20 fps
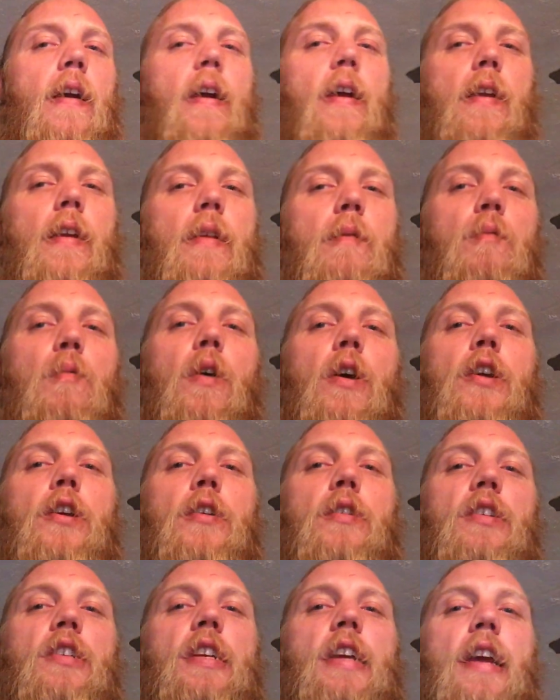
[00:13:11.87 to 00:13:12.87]
and what
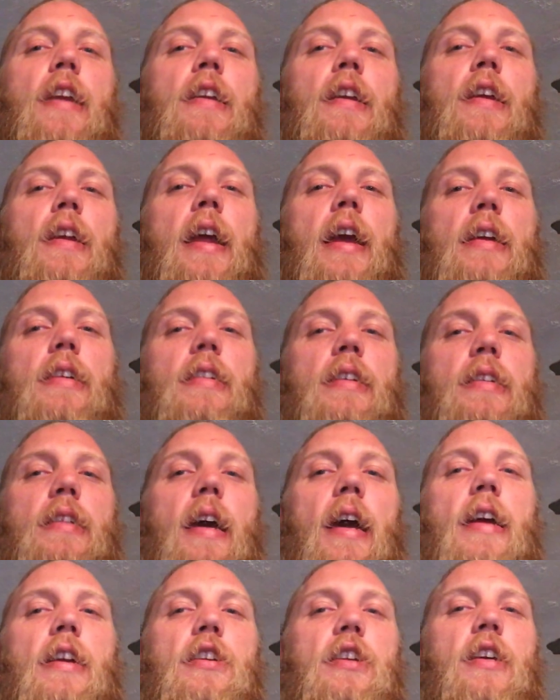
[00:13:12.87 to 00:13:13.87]
your skin can actually
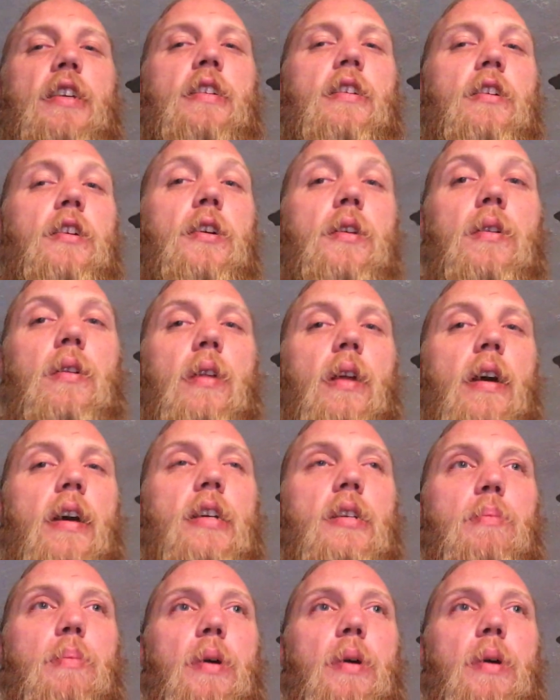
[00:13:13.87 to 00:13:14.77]
digest and utilize.